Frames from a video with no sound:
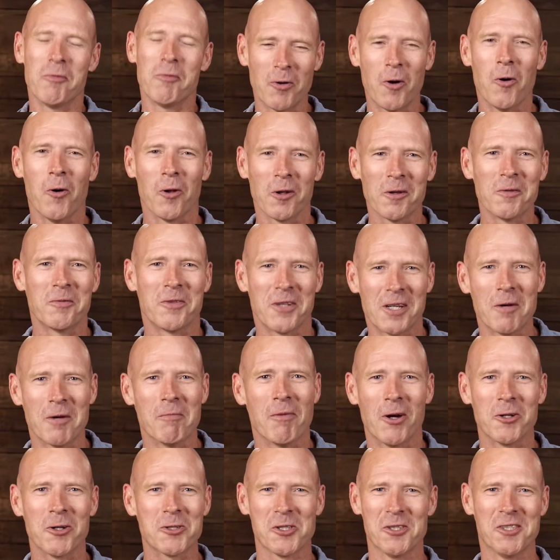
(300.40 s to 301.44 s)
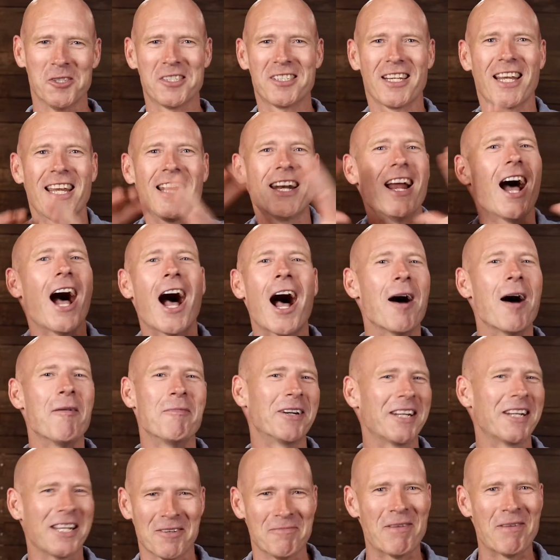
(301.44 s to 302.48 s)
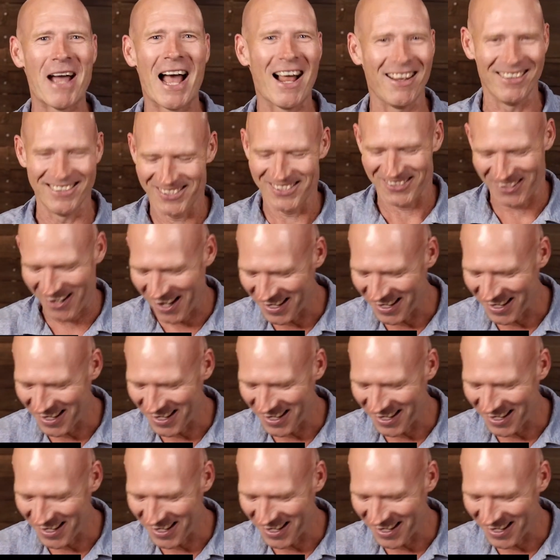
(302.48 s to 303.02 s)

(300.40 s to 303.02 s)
of all of the emotions in harmony and balance,